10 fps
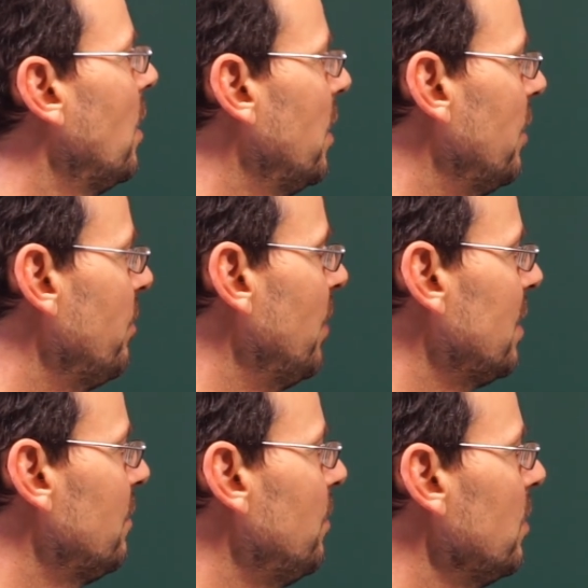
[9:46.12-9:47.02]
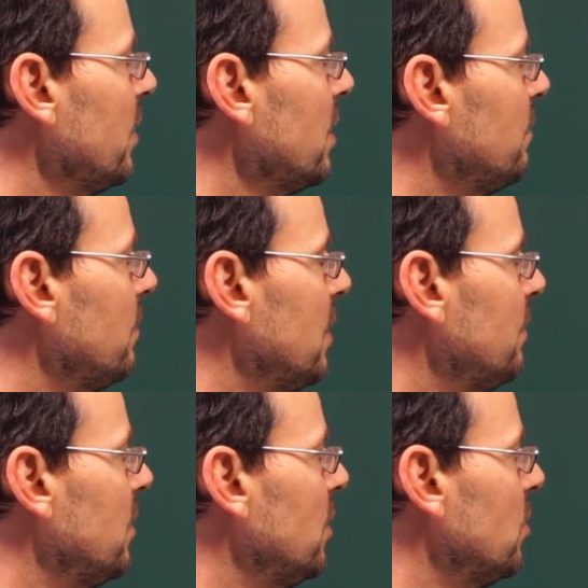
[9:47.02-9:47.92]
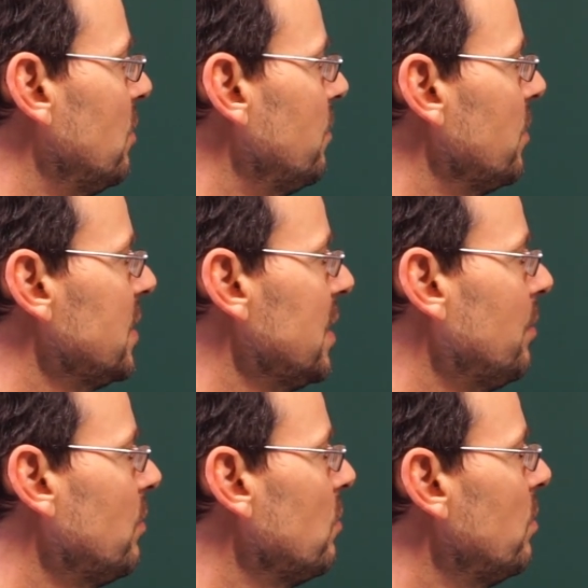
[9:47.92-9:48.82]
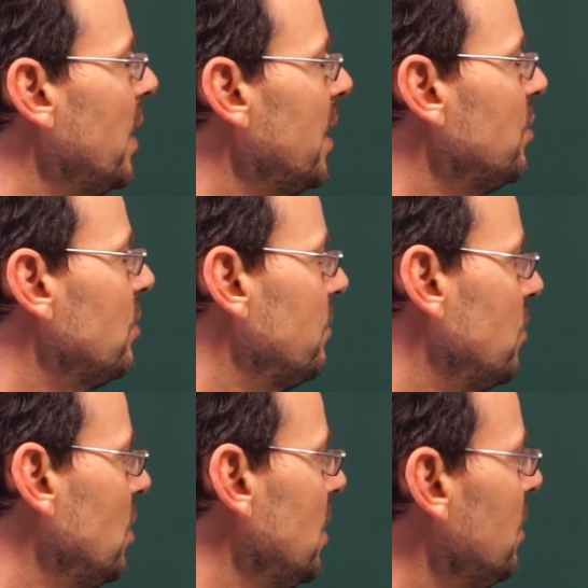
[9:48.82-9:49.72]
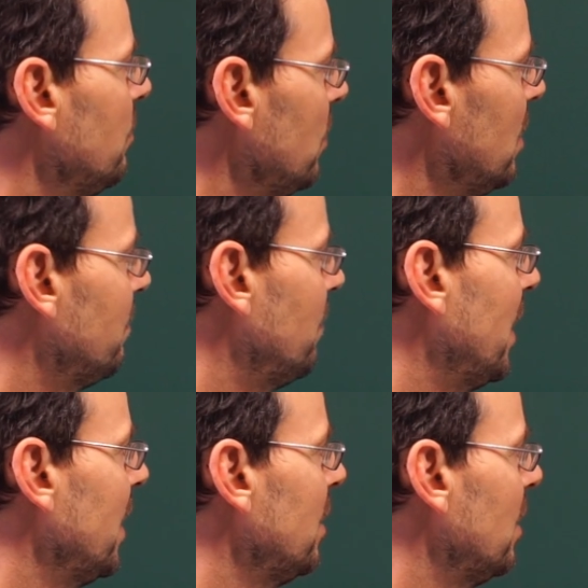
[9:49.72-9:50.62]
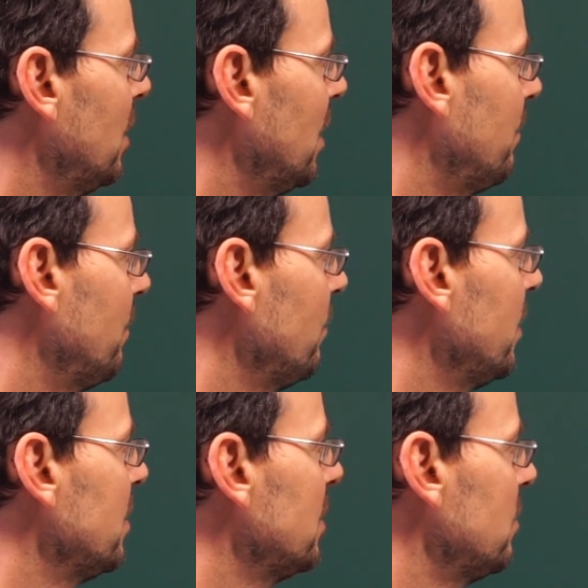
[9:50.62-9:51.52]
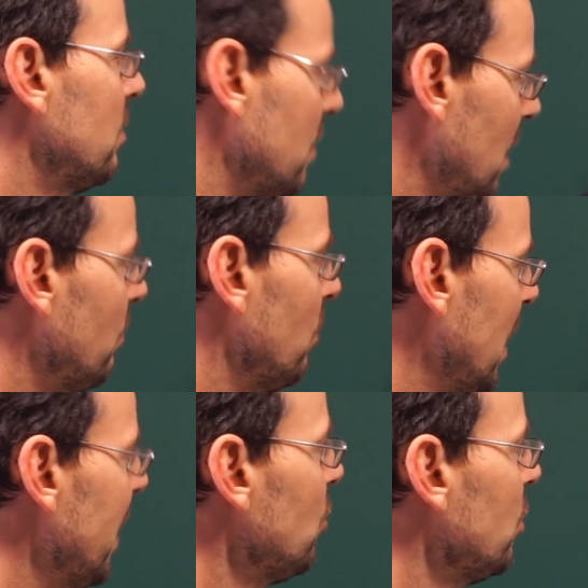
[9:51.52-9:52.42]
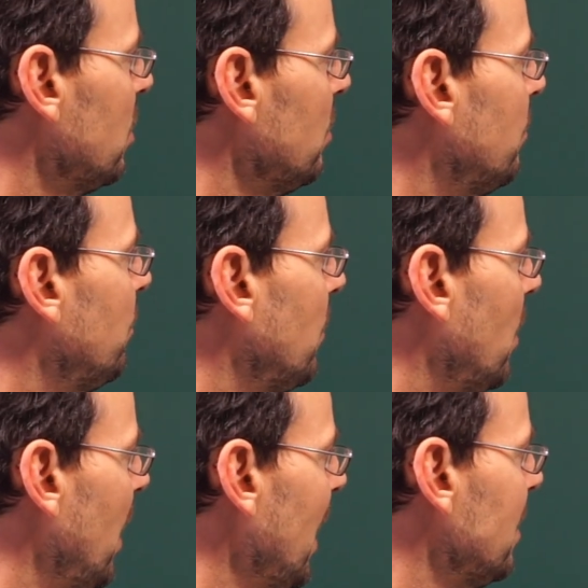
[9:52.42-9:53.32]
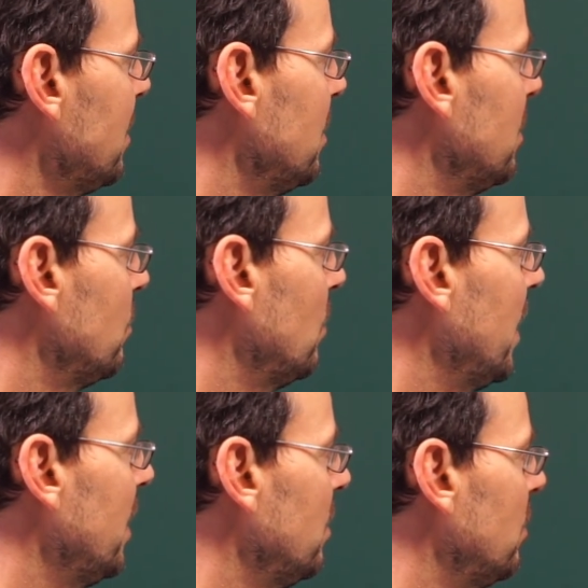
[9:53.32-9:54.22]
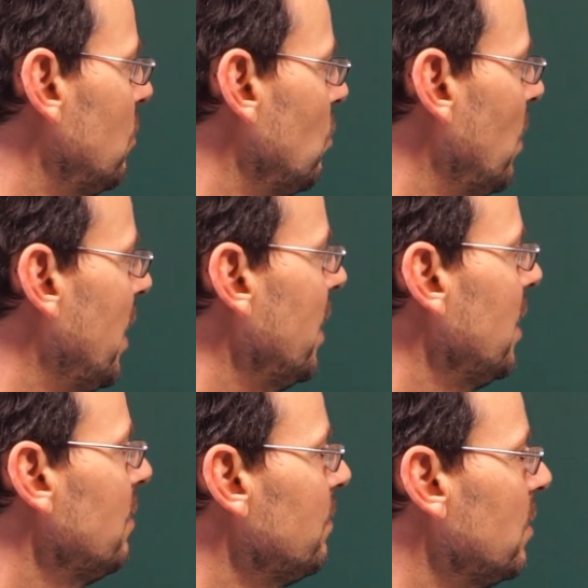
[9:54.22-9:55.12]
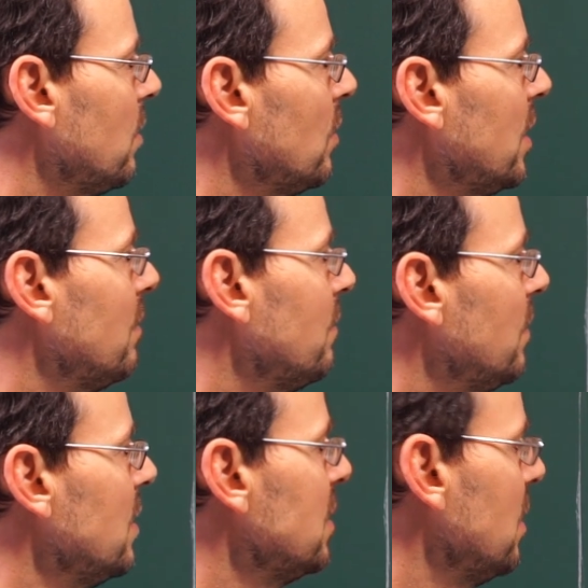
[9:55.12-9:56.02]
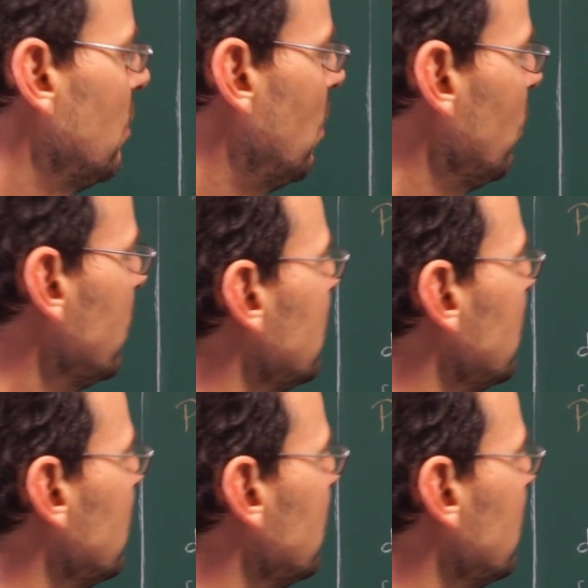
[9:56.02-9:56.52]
Now we make the following definition for a subgroup H of G. We define an equivalence or a relation. X is related to Y if and only if this here holds.